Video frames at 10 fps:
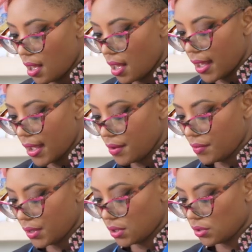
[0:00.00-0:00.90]
I
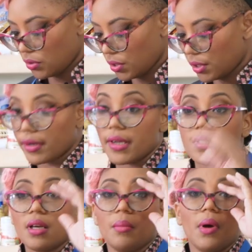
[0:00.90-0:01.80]
was so
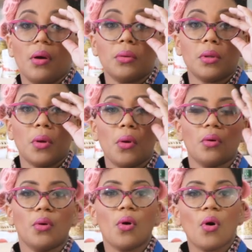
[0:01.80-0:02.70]
curious about
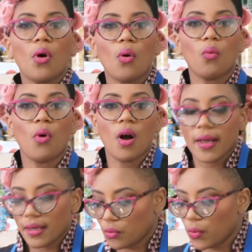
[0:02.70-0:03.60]

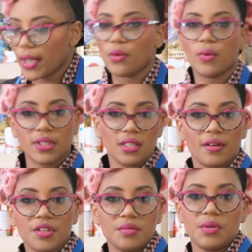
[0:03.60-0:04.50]
what's the
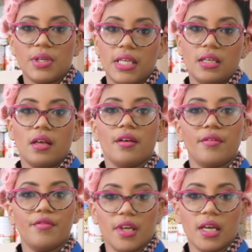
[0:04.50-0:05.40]
difference between
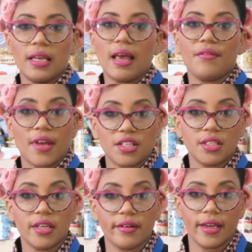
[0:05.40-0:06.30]
vegan and
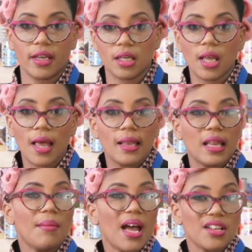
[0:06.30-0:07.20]
vegetarian.
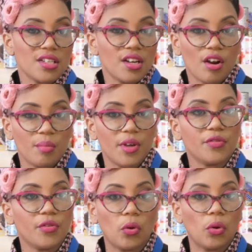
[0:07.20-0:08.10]
I'm actually here on my
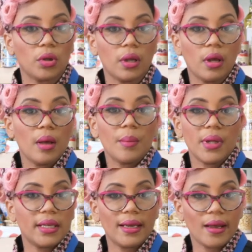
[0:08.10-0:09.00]
phone
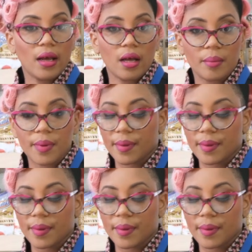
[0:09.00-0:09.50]
pulling it up